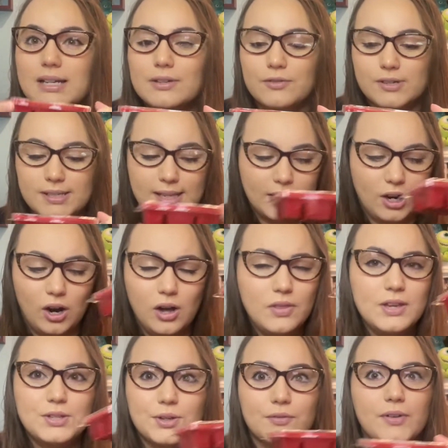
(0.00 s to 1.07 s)
different scent. All
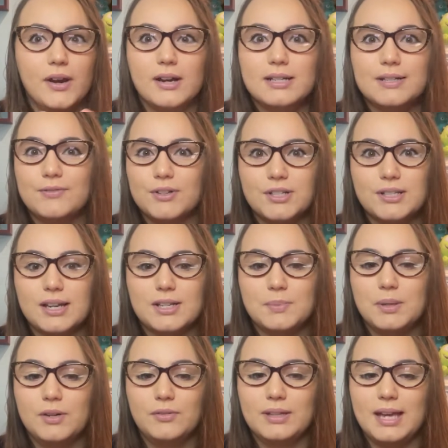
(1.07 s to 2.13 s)
these are very different scents. We
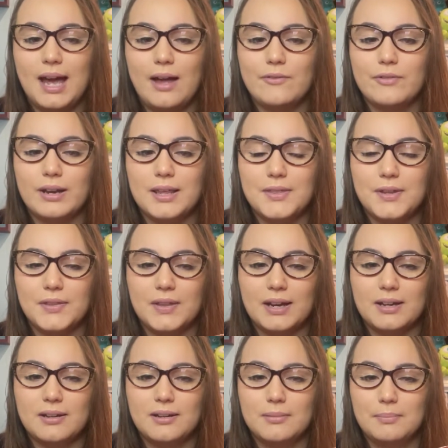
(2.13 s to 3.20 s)
don't really have anything that
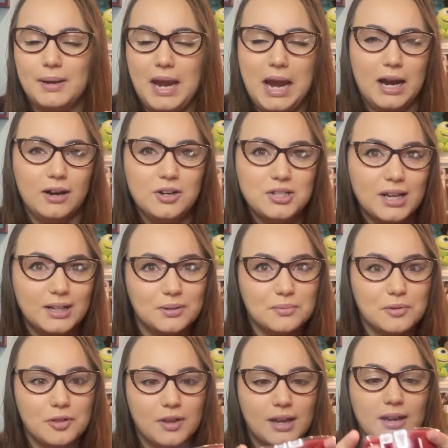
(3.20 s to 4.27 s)
compares, I
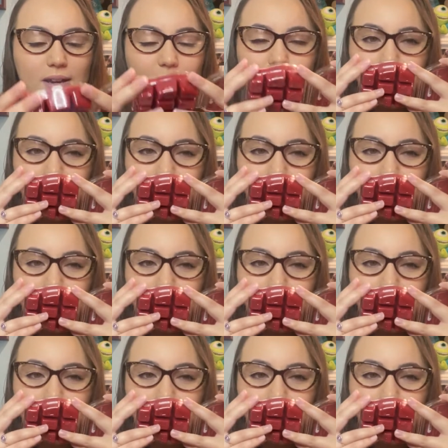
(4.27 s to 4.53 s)
don't think.